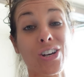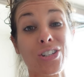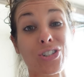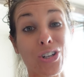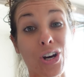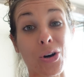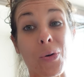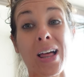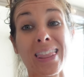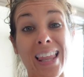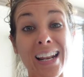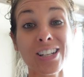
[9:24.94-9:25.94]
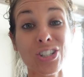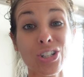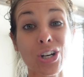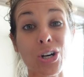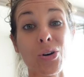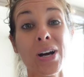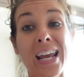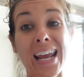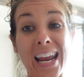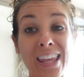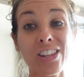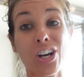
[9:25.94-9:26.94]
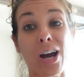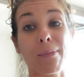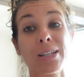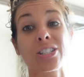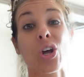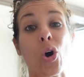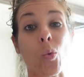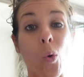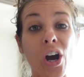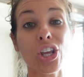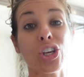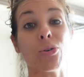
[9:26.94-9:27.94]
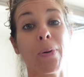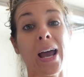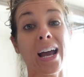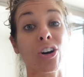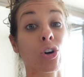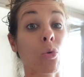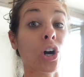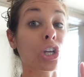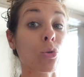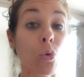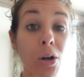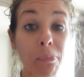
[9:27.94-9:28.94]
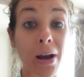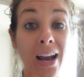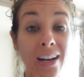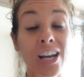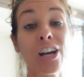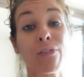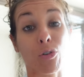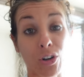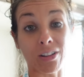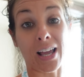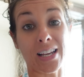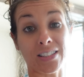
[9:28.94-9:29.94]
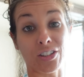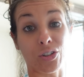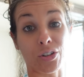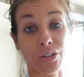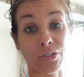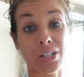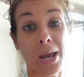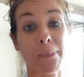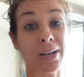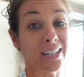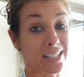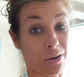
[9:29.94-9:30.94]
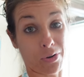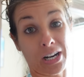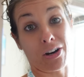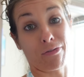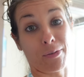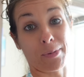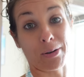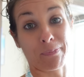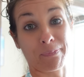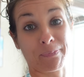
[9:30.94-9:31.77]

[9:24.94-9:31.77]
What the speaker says: So let us know in the comments what you pack or what you would pack for an Alaskan cruise, because I want to hear from you.